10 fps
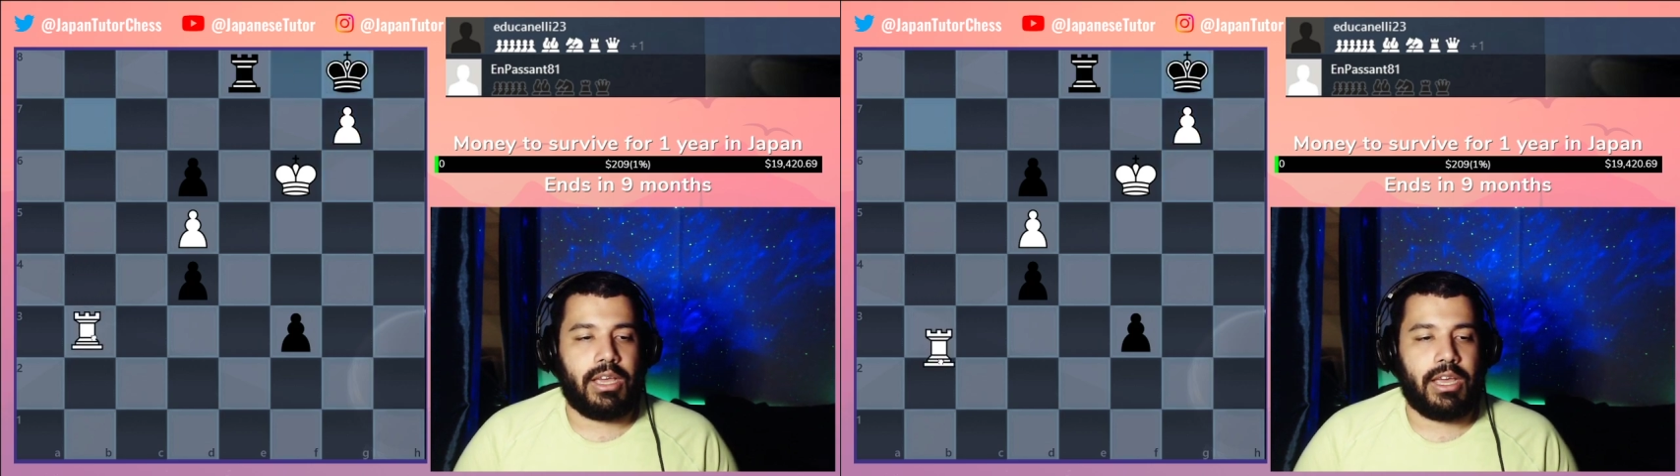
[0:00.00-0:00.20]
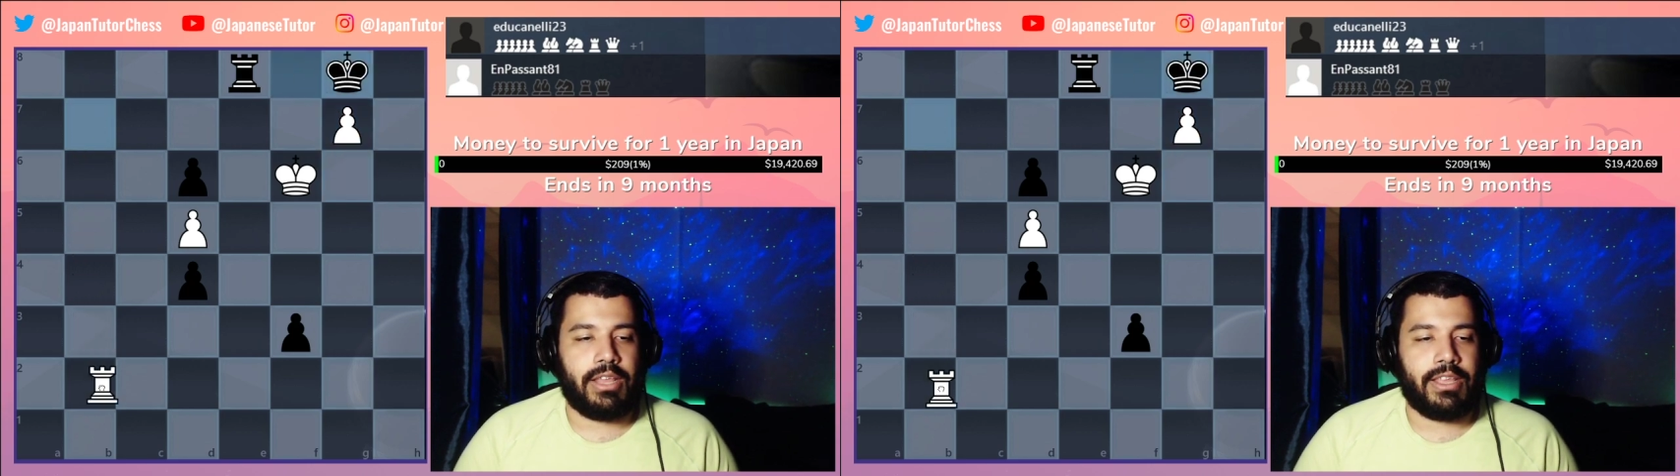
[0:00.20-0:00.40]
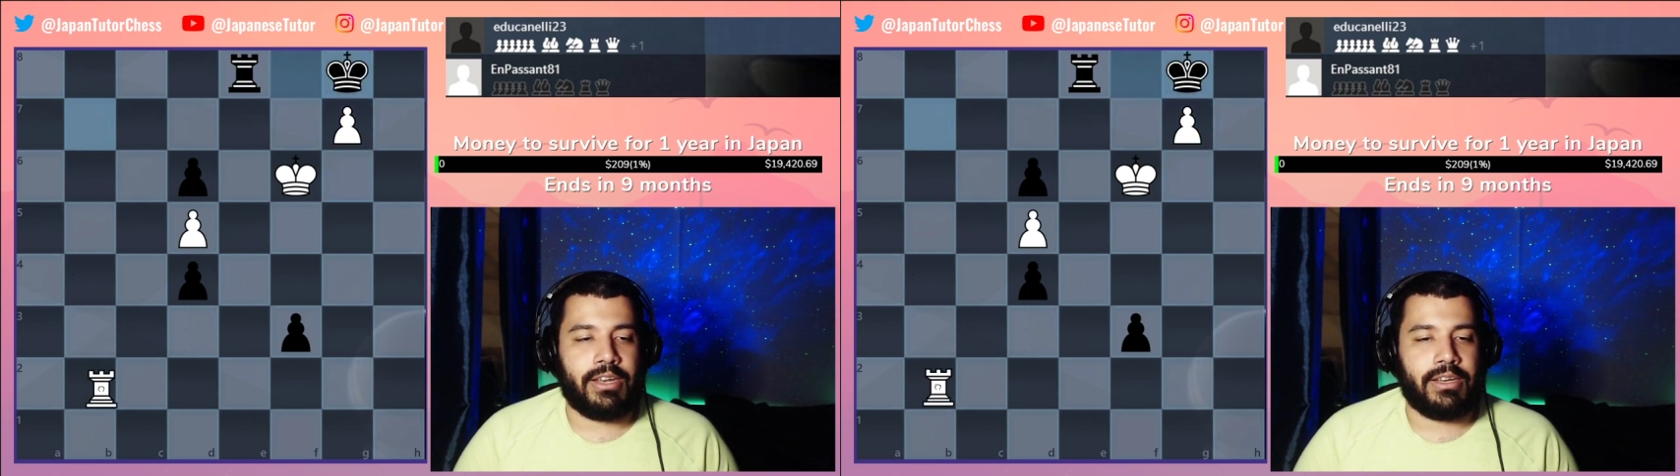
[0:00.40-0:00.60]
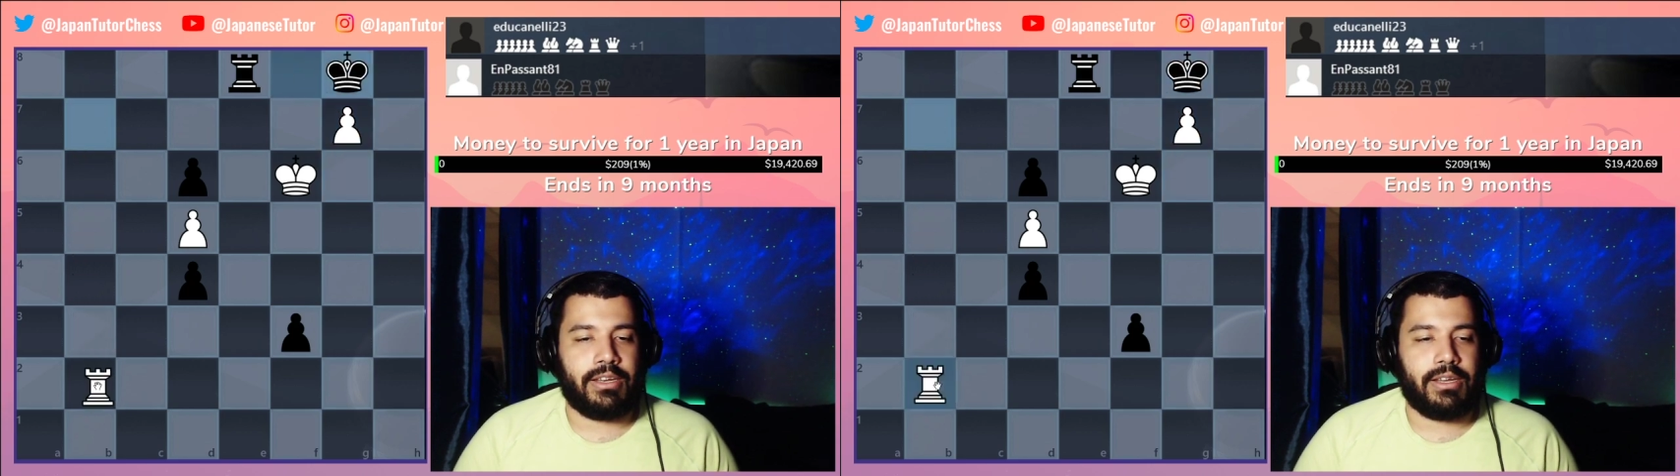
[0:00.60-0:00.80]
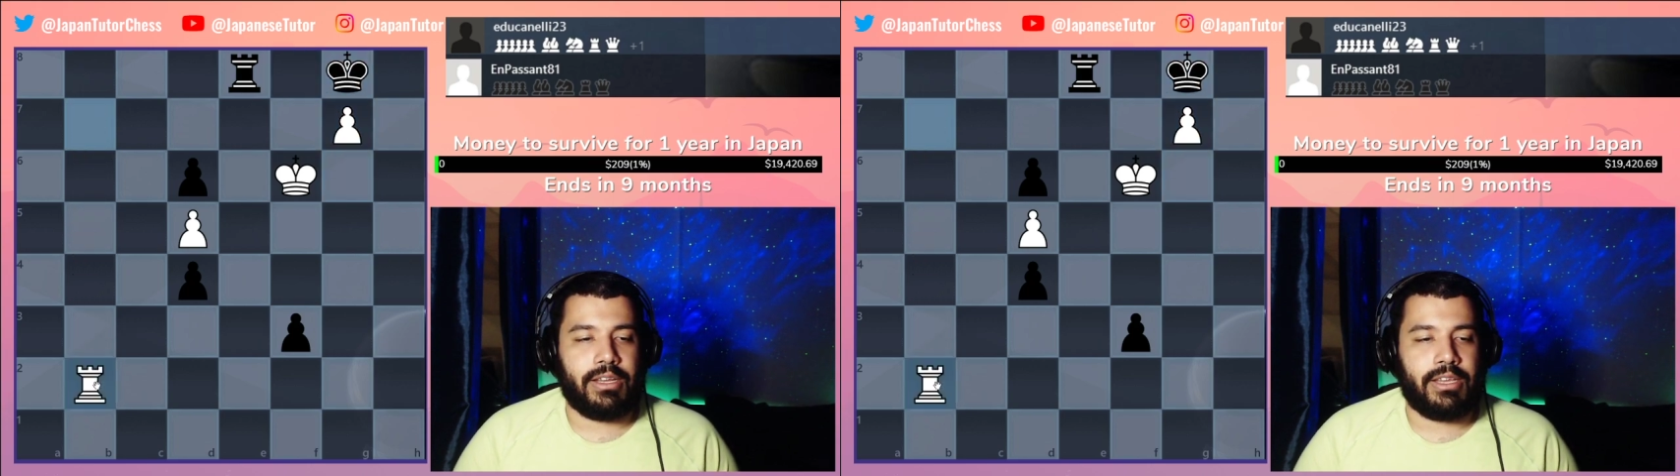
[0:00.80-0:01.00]
And then
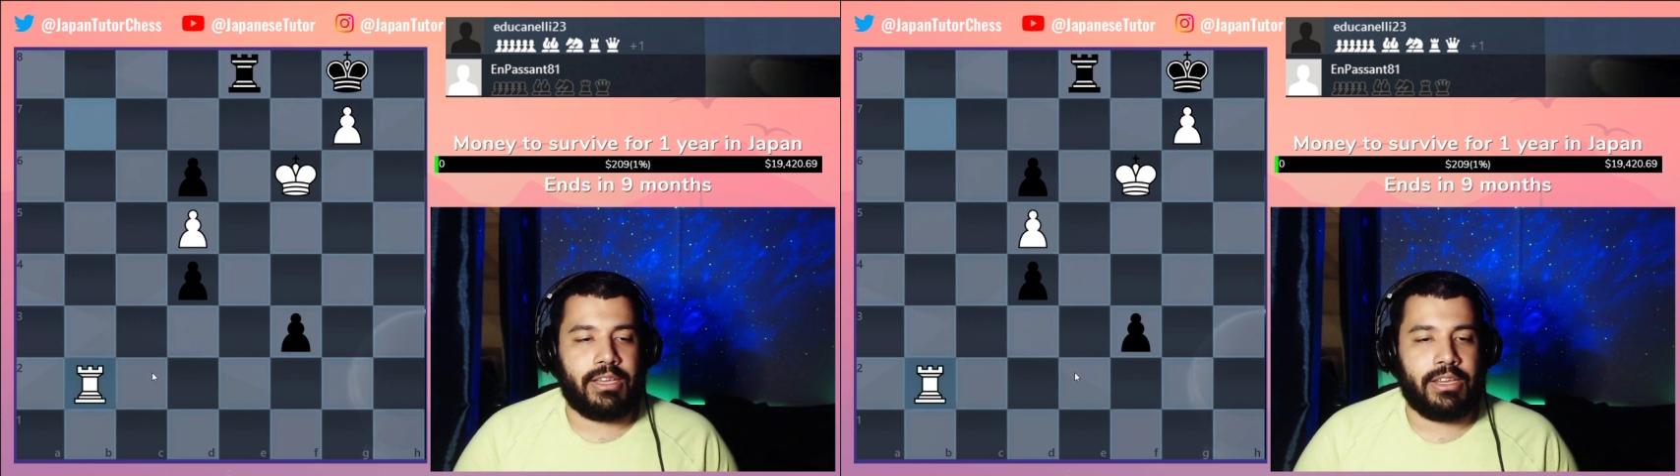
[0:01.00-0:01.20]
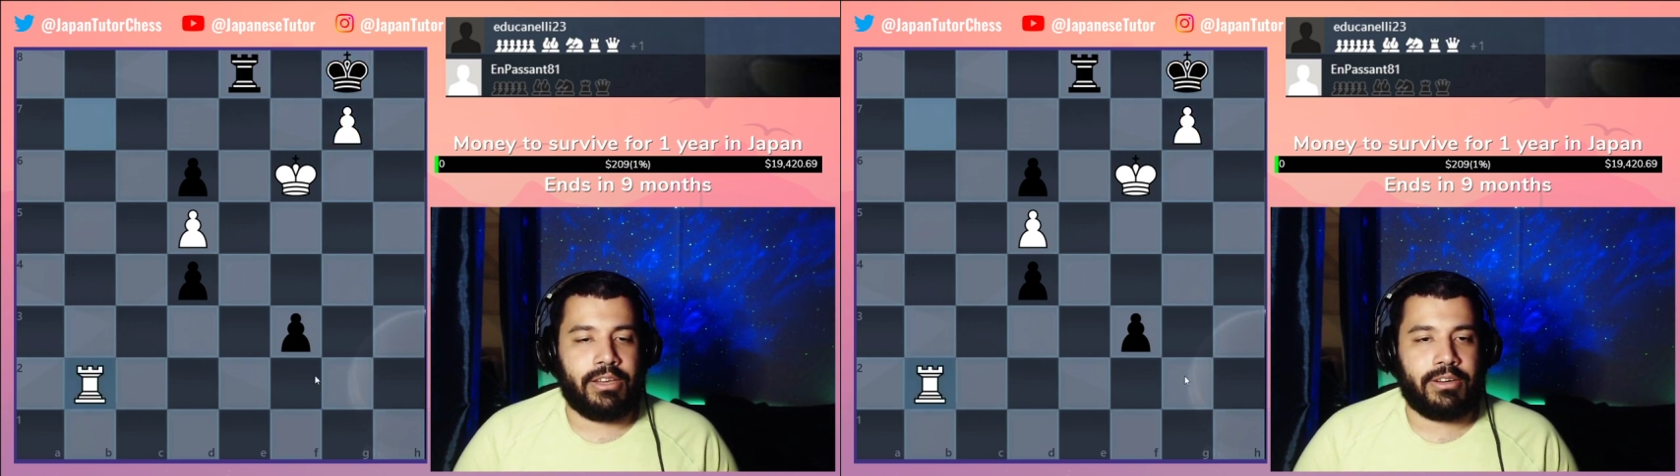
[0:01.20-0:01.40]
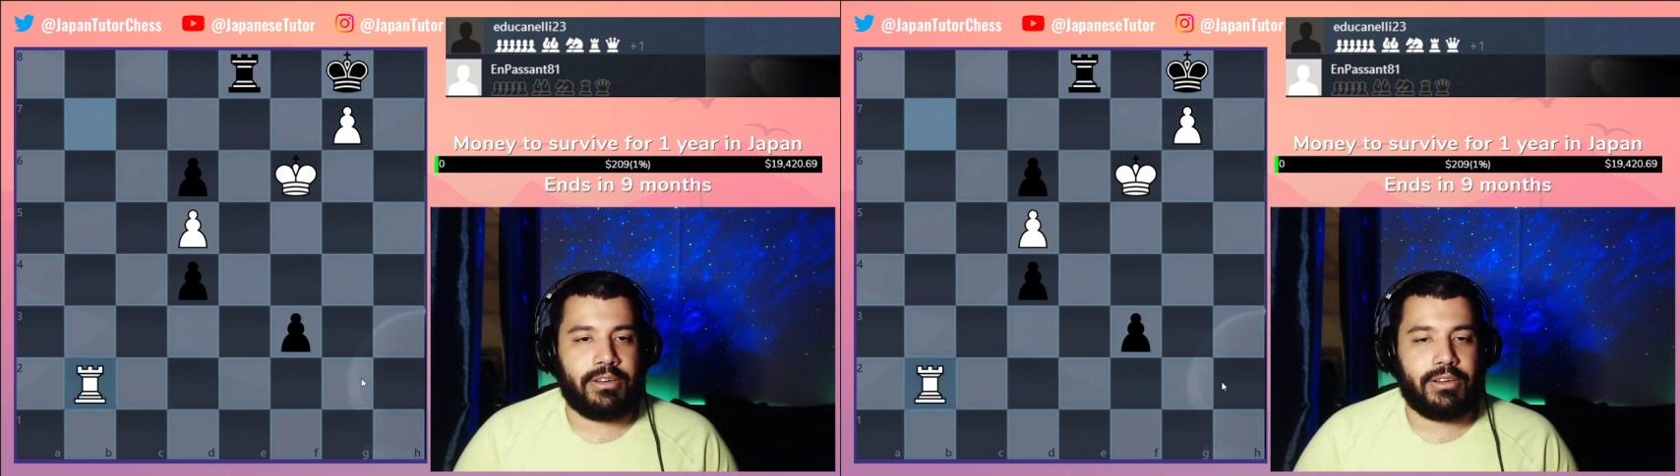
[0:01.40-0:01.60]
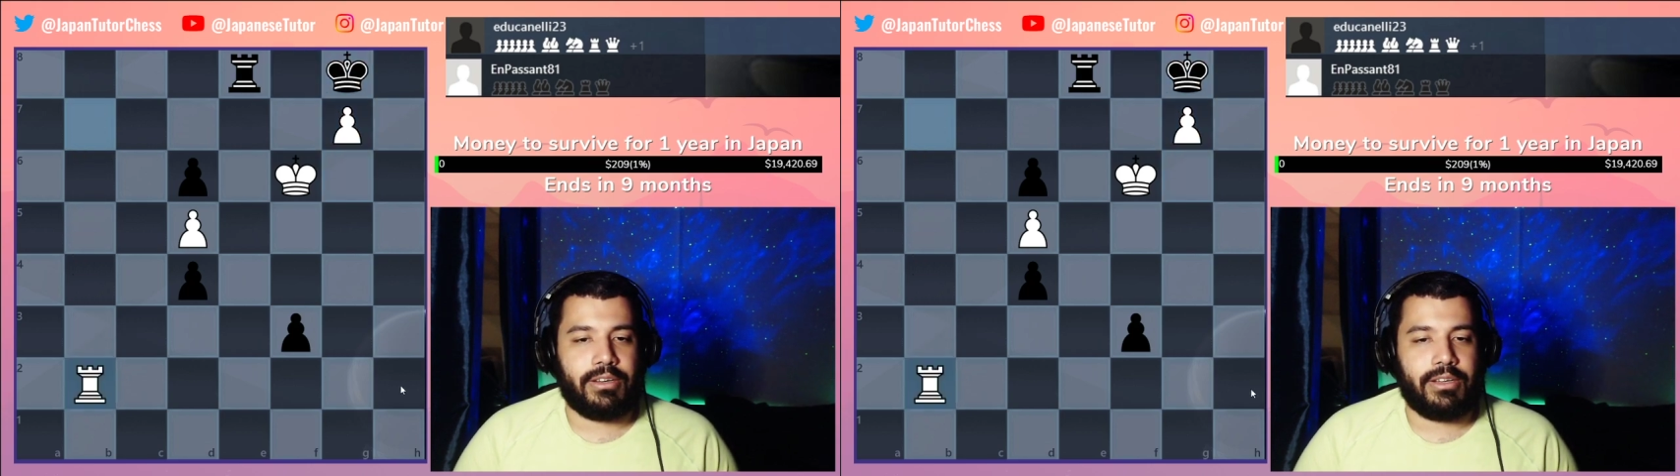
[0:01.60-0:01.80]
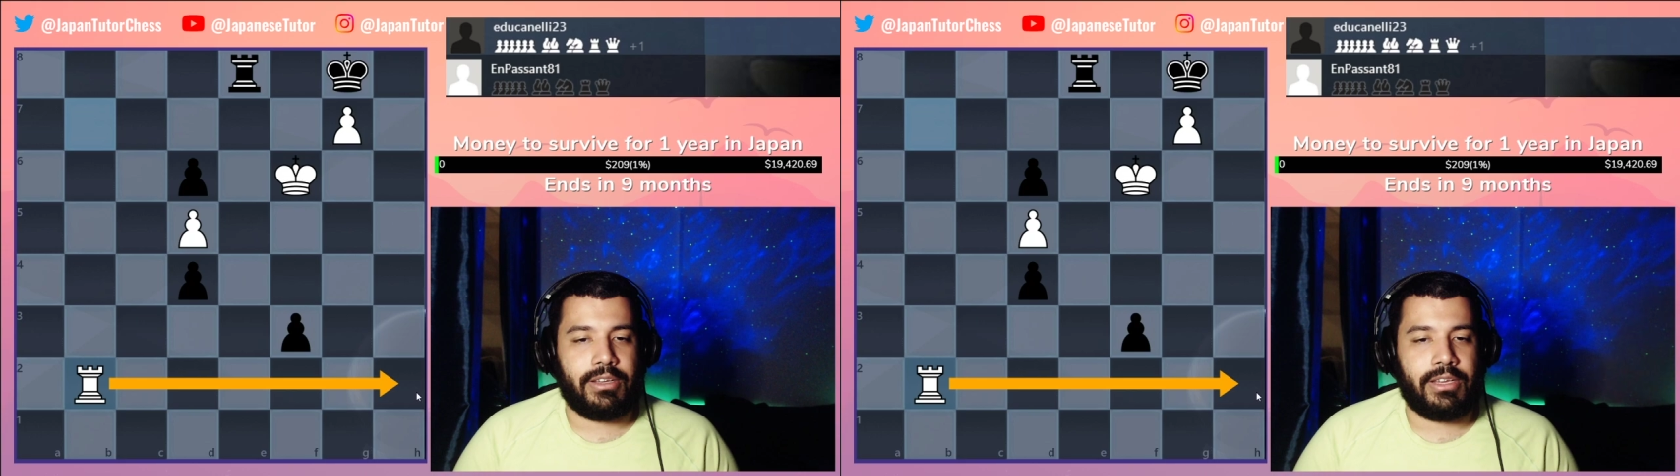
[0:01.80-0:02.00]
here,
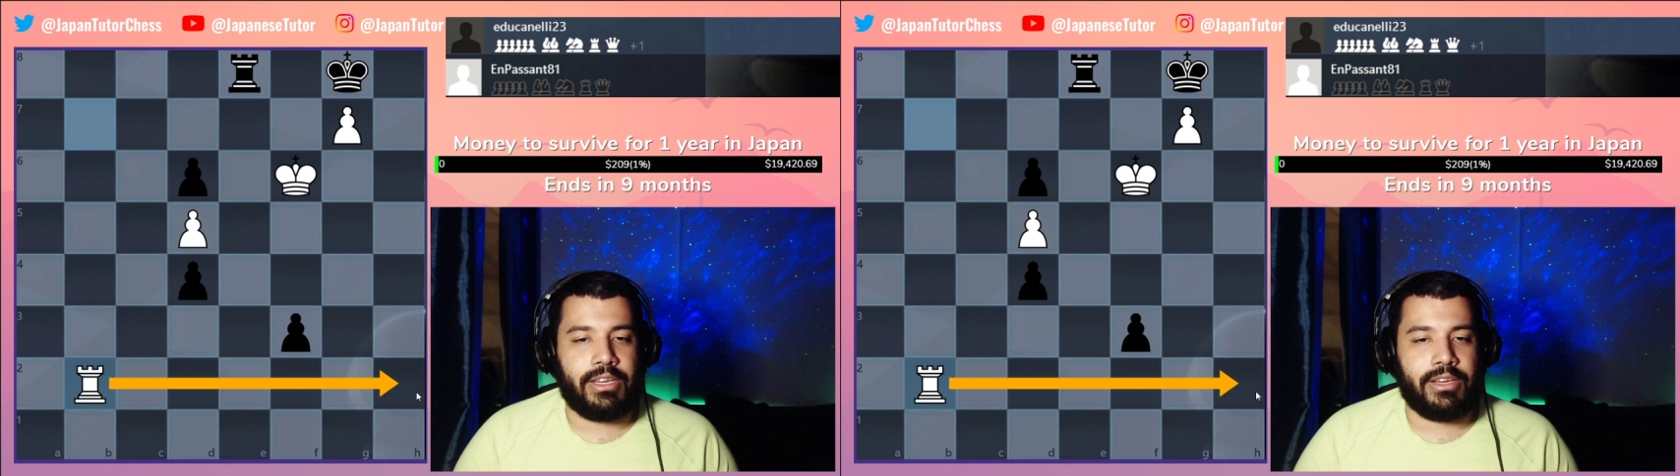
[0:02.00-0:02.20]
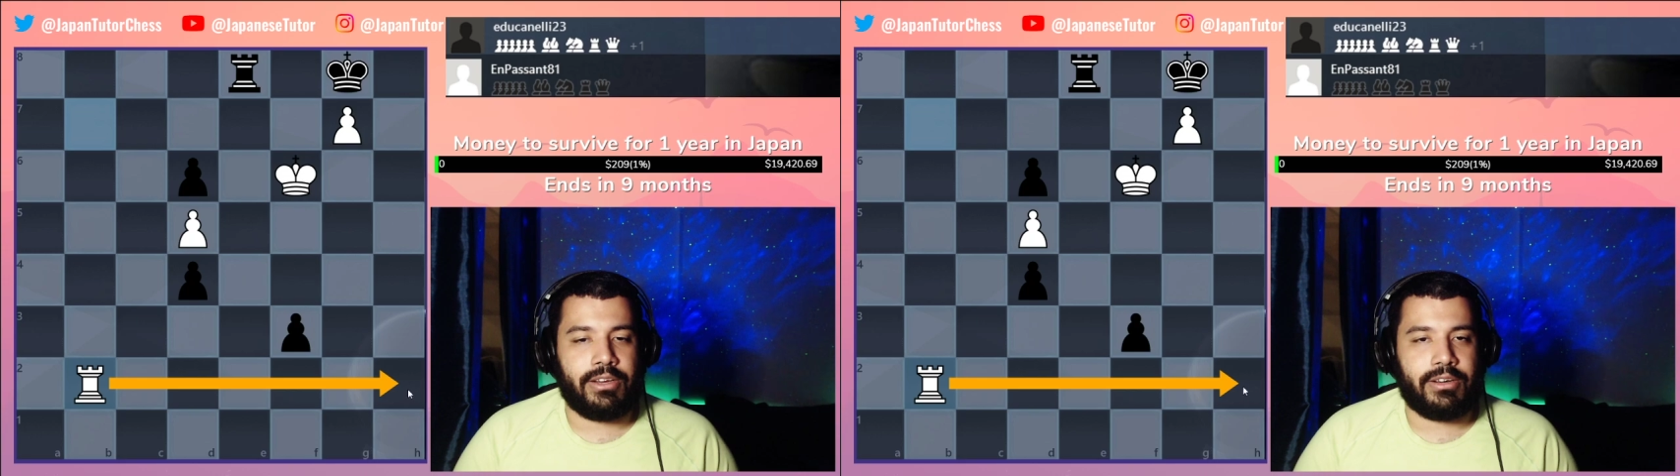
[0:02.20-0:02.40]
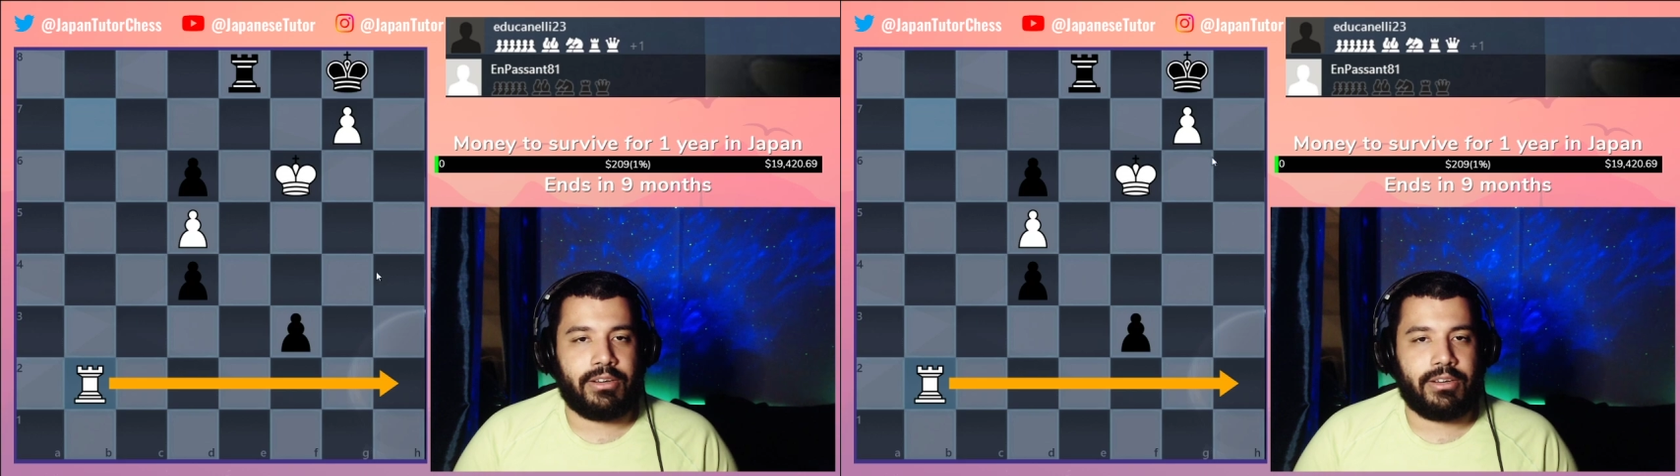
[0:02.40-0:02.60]
here,